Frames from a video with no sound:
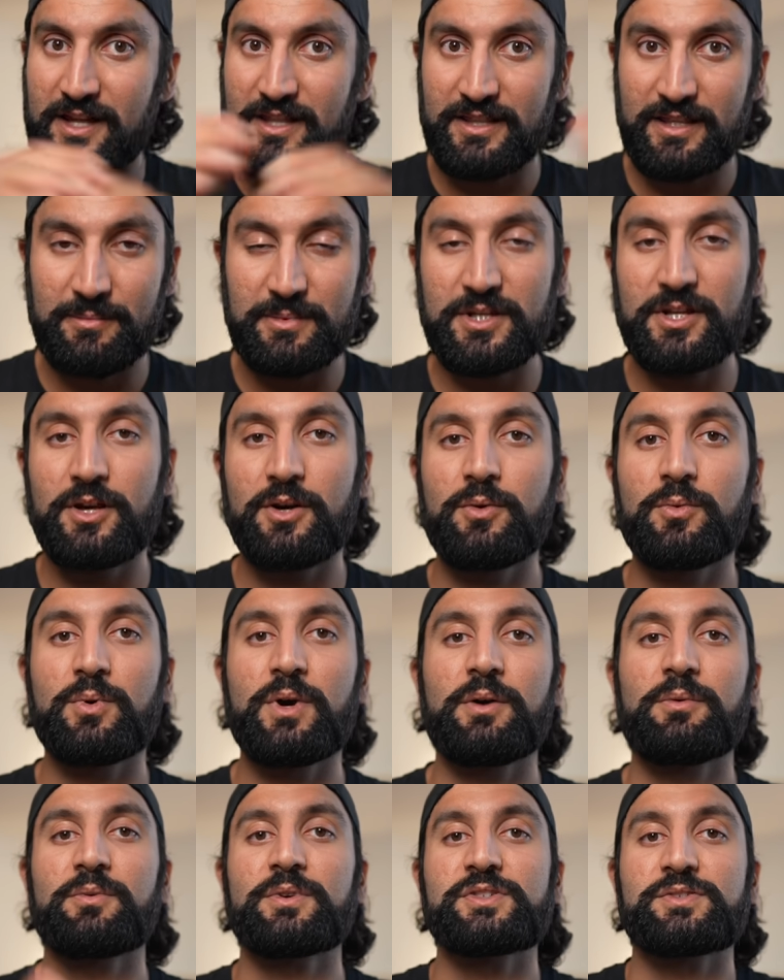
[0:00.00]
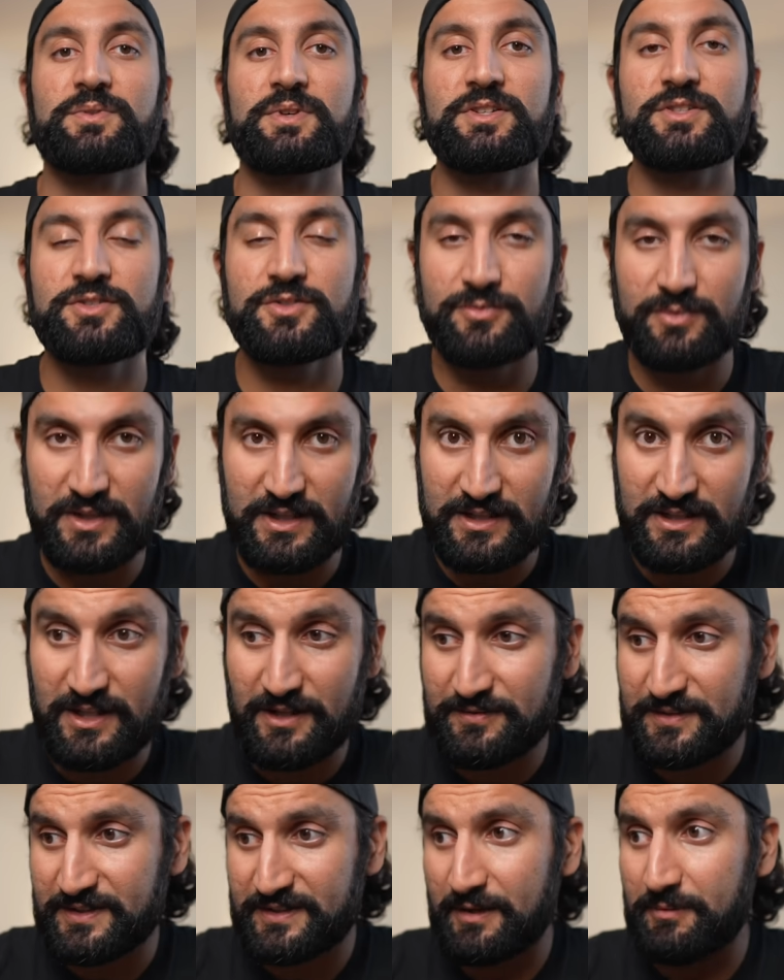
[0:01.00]
Let me know which ones you really
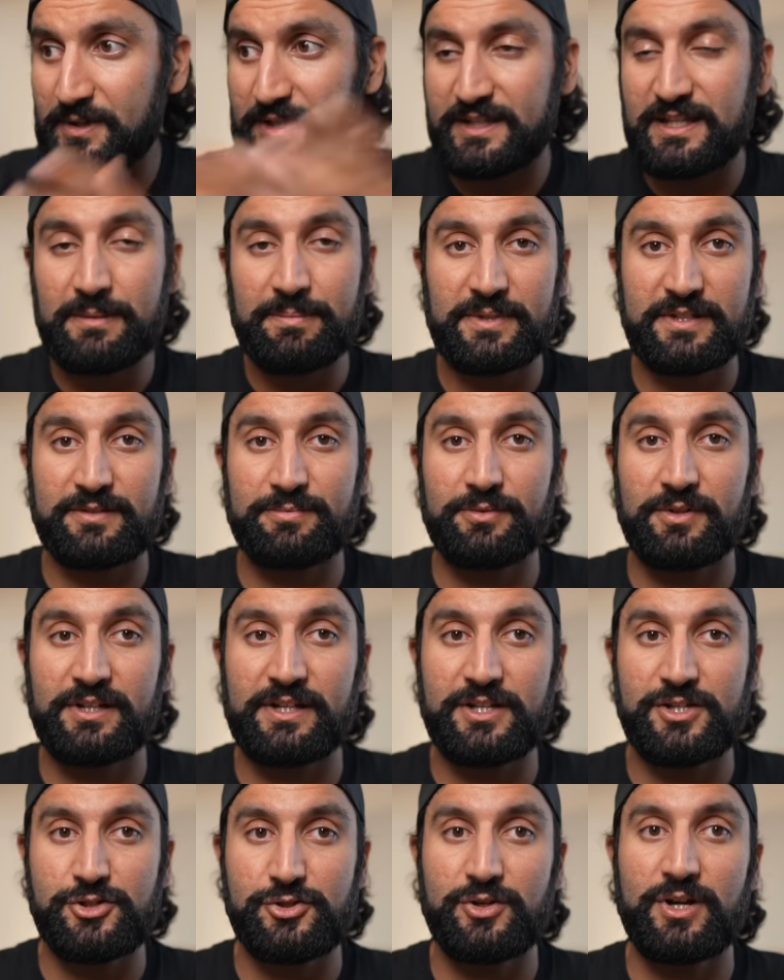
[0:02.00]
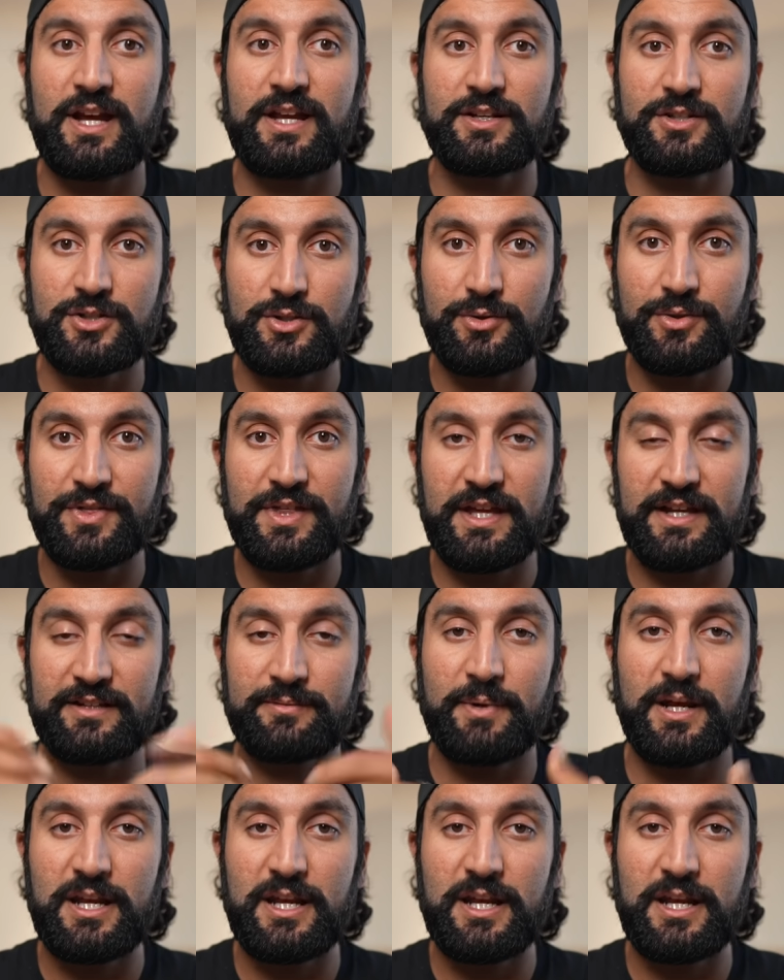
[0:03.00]
love, because I wanna keep exploring and trying new things.